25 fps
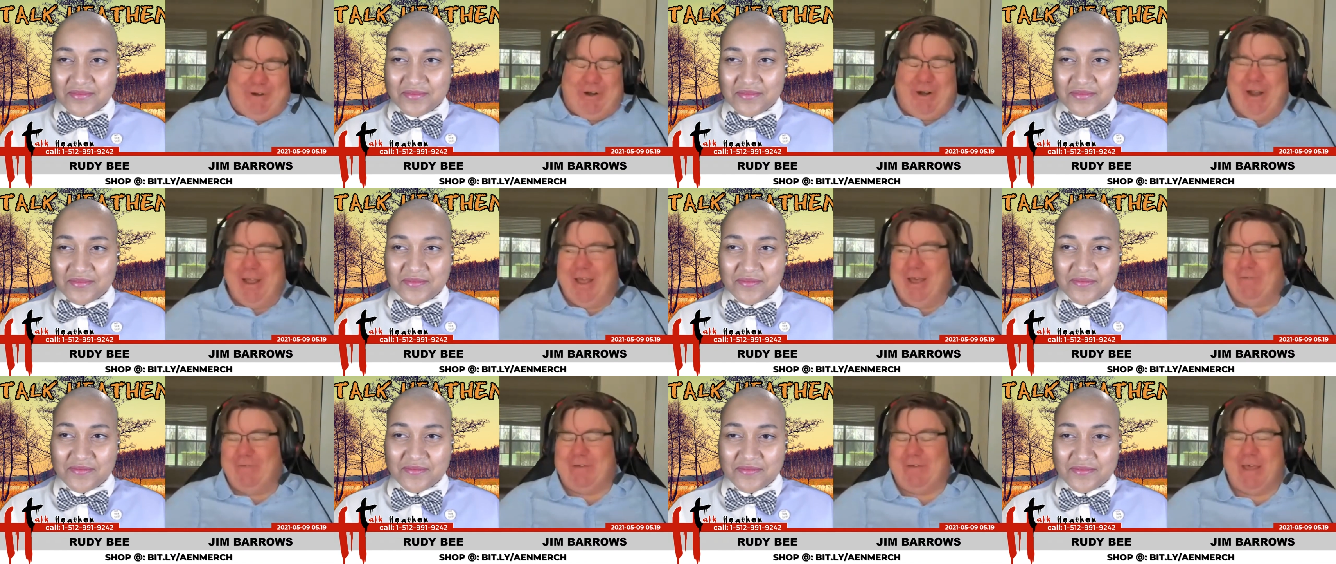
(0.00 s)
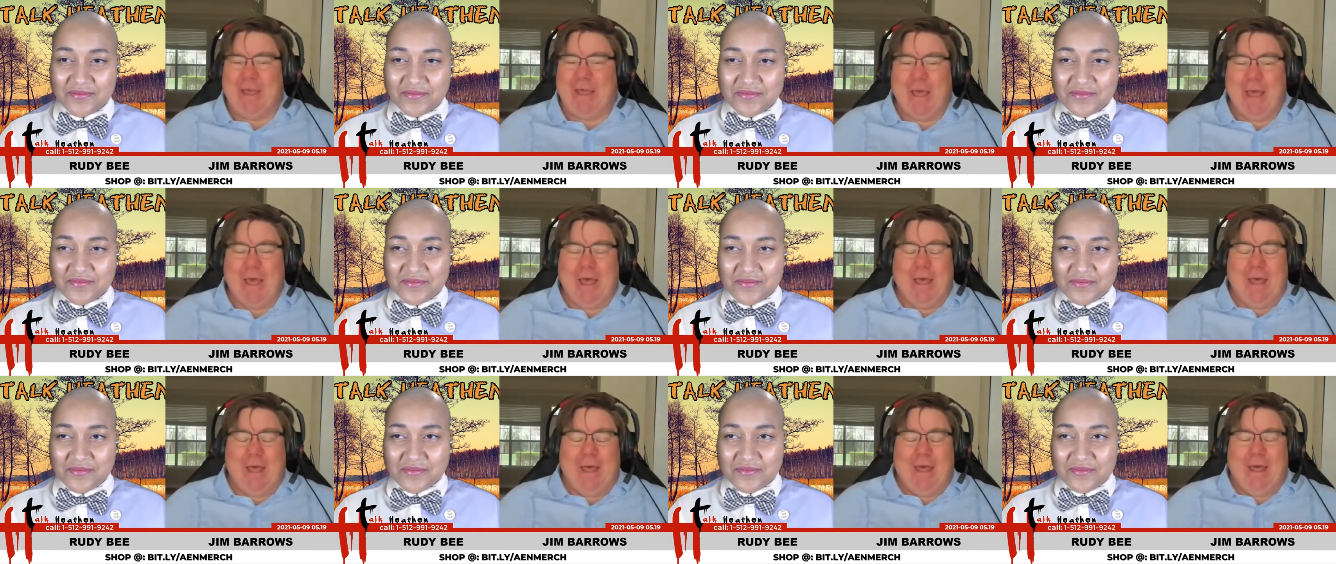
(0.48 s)
Speaker 1: very heavy,
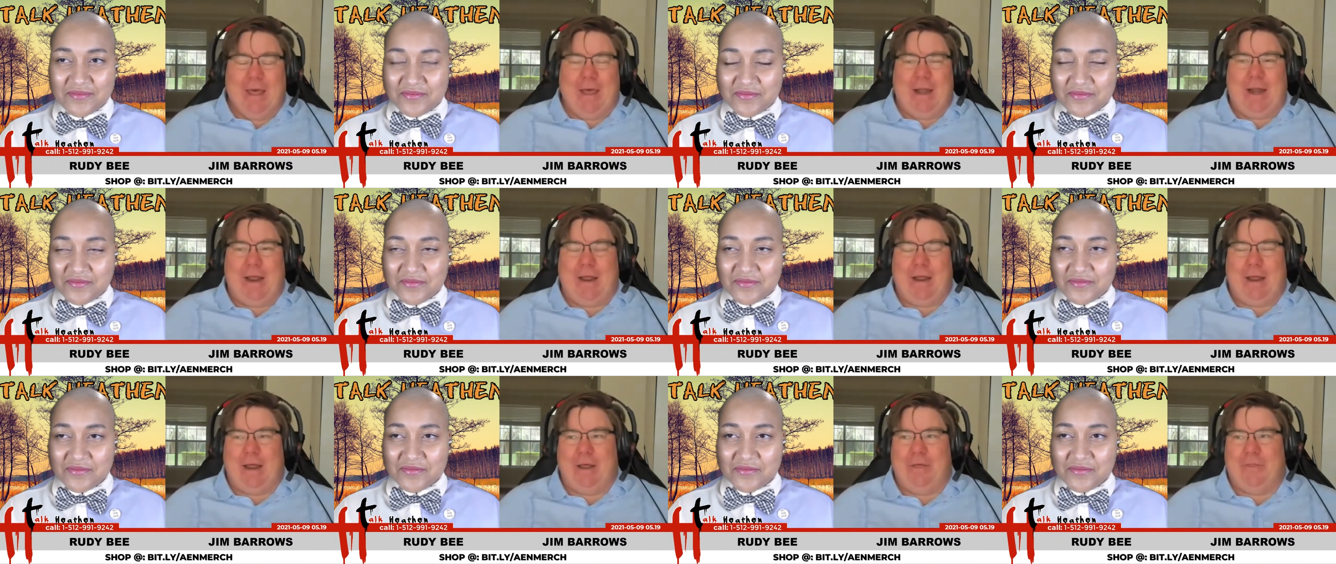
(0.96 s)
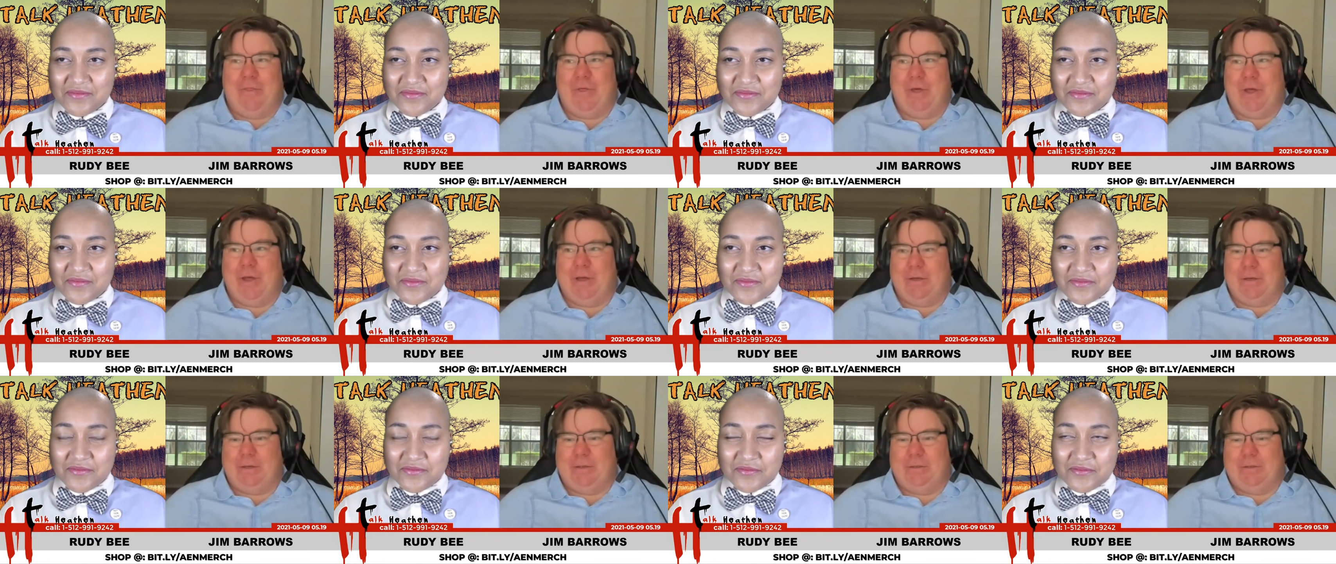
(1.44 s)
and I, I,
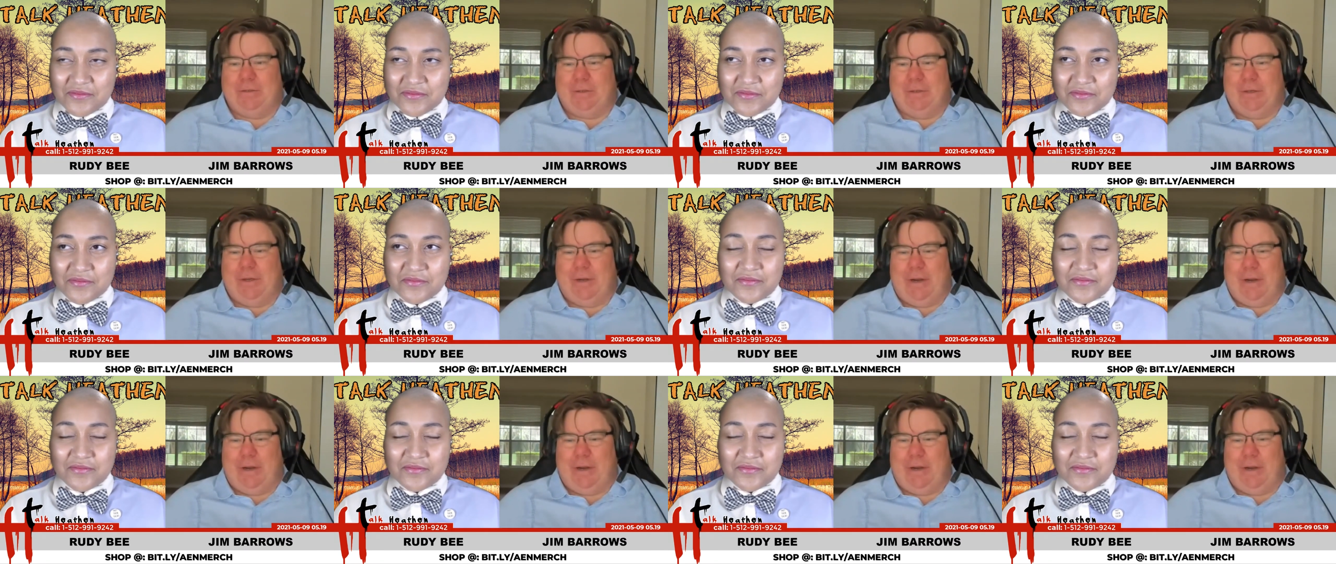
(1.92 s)
think